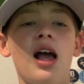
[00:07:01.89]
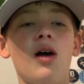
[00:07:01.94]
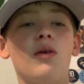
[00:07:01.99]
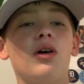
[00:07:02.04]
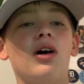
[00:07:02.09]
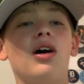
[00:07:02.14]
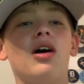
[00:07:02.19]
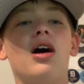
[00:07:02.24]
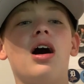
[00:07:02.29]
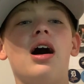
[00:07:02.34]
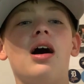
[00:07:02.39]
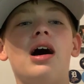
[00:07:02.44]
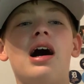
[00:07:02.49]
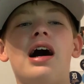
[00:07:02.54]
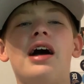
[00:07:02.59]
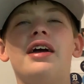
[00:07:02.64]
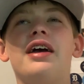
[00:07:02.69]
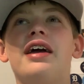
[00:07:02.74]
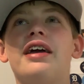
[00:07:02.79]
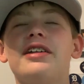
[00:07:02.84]
Uh,
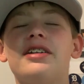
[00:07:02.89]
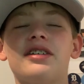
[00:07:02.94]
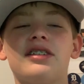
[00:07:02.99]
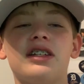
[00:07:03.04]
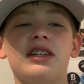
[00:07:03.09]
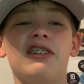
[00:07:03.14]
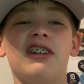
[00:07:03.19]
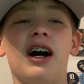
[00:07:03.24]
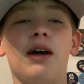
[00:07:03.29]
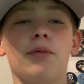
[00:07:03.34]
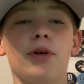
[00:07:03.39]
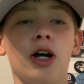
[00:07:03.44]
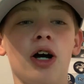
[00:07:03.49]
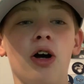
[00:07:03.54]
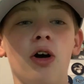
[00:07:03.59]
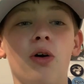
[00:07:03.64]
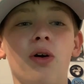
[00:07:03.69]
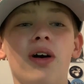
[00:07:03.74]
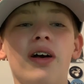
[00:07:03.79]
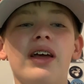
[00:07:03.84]
I hate to see Dom
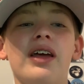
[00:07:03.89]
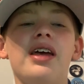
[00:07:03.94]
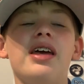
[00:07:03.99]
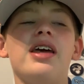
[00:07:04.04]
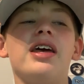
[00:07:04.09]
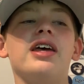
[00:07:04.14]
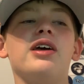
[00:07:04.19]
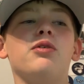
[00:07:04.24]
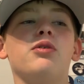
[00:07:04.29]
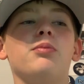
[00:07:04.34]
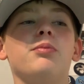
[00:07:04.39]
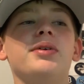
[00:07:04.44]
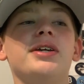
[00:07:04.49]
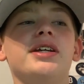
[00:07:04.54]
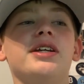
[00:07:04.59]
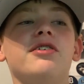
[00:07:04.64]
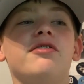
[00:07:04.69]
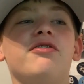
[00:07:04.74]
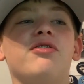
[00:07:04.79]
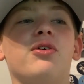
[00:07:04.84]
go. It would
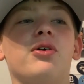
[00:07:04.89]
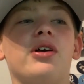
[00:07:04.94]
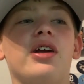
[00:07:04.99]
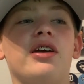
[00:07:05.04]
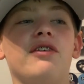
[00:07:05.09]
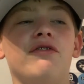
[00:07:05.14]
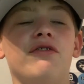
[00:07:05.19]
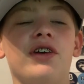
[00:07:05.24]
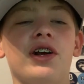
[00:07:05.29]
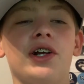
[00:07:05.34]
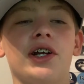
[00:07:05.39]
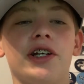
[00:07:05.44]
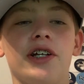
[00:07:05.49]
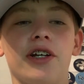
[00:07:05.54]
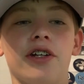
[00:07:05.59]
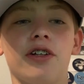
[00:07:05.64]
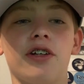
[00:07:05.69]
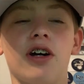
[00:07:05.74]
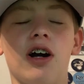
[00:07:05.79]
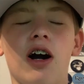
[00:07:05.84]
be for a very
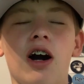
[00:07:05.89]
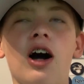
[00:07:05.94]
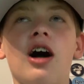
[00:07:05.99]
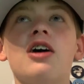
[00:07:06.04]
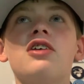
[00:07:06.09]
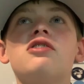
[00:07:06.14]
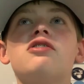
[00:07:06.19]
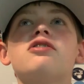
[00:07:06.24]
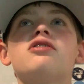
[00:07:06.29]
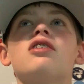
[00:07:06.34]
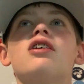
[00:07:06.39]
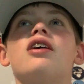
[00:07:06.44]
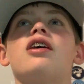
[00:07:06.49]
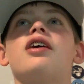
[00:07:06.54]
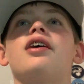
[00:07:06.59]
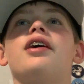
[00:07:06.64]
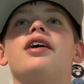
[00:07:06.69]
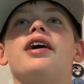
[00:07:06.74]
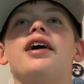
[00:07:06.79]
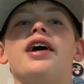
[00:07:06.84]
good cause,
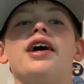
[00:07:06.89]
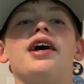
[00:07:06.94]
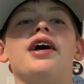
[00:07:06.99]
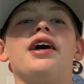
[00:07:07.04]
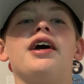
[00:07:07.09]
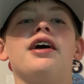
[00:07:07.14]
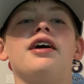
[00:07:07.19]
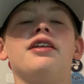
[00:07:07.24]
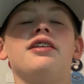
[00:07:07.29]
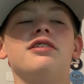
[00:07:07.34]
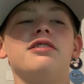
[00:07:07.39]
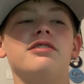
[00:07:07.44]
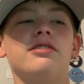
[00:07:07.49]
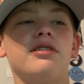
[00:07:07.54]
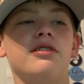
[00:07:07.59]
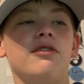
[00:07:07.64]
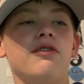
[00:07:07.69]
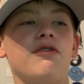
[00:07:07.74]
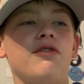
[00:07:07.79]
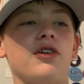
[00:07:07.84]
and
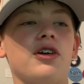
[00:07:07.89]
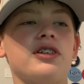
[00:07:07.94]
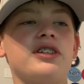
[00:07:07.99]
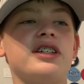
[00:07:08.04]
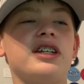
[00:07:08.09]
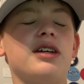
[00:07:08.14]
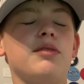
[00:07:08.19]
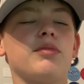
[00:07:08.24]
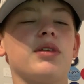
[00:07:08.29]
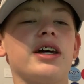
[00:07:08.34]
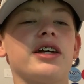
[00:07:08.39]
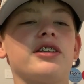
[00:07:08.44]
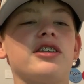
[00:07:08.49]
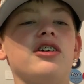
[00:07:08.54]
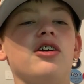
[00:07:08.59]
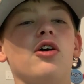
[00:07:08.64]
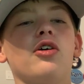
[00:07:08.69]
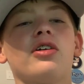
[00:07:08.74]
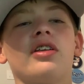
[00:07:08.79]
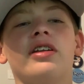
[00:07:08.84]
for a team like
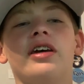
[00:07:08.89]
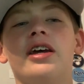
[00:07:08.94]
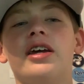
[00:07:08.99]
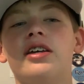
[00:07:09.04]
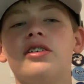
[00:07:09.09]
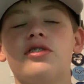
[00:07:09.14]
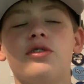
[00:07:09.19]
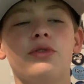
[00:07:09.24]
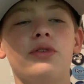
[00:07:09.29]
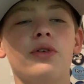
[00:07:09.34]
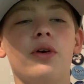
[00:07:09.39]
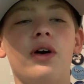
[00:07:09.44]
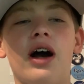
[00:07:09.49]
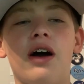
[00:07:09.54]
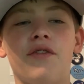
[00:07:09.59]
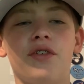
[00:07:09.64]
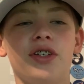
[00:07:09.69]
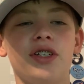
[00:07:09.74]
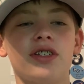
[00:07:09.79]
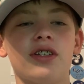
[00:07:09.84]
the Oakland A's who don't
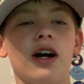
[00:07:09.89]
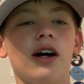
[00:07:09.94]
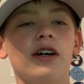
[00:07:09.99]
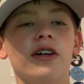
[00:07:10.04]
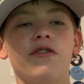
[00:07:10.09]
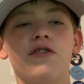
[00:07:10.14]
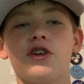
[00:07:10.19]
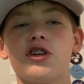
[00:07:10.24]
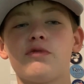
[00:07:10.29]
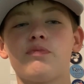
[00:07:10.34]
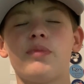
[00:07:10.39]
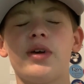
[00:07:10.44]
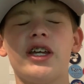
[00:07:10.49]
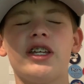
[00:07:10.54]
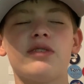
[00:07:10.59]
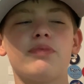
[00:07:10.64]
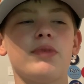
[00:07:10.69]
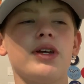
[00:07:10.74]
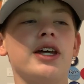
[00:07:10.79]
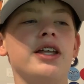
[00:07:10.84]
have a solid first
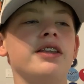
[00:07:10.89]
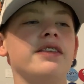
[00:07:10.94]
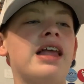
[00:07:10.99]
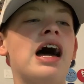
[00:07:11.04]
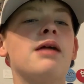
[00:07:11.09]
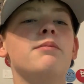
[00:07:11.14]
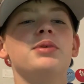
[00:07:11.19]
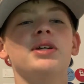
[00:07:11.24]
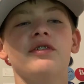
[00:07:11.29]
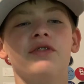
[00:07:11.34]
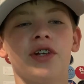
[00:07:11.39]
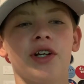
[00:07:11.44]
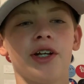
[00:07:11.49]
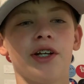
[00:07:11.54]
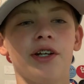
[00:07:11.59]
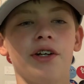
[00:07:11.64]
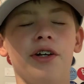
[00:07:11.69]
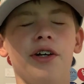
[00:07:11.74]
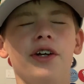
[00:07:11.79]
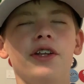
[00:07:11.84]
baseman, that'd be very
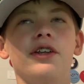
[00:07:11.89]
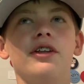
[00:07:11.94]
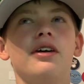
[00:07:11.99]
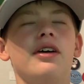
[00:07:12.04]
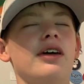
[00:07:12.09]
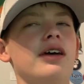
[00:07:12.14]
good.